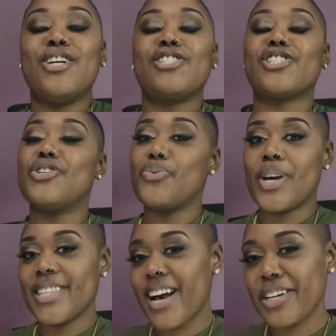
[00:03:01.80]
So the
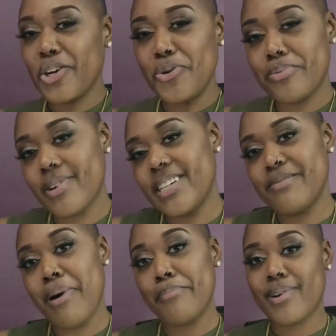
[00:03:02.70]
way that I incorporated
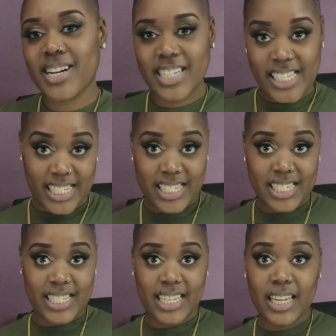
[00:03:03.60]
my brand
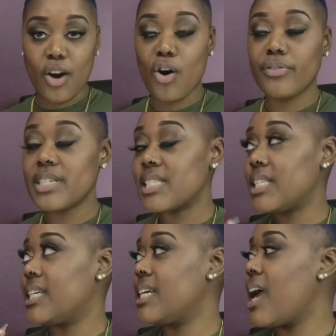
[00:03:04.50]
identity,
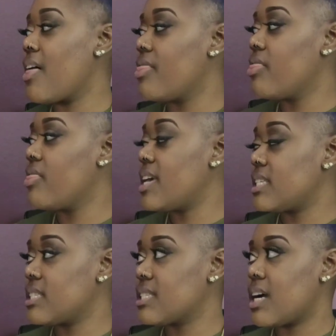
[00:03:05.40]
obviously this
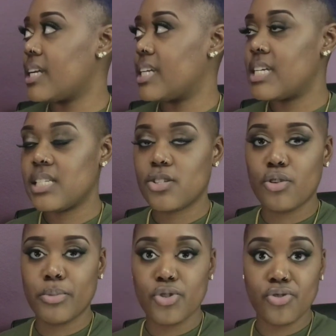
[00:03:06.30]
design isn't
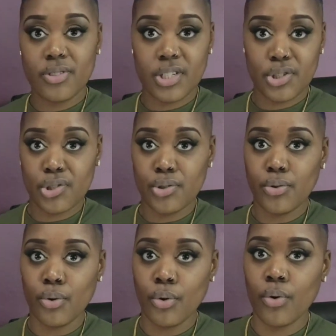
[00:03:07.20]
your most
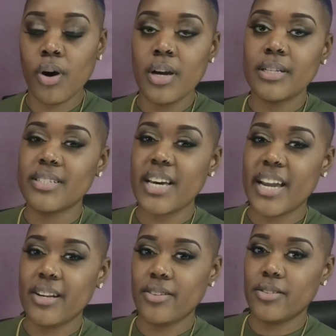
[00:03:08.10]
traditional
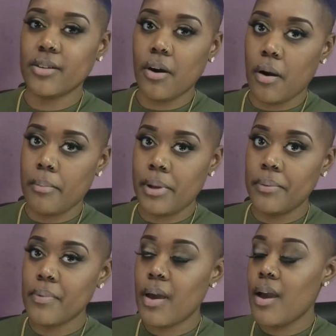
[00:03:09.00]
tailored
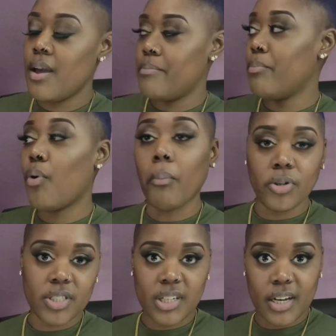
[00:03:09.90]
garment, more
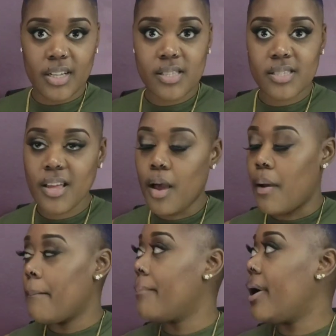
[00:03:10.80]
modernized,
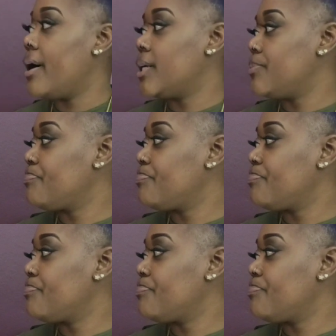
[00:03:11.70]
but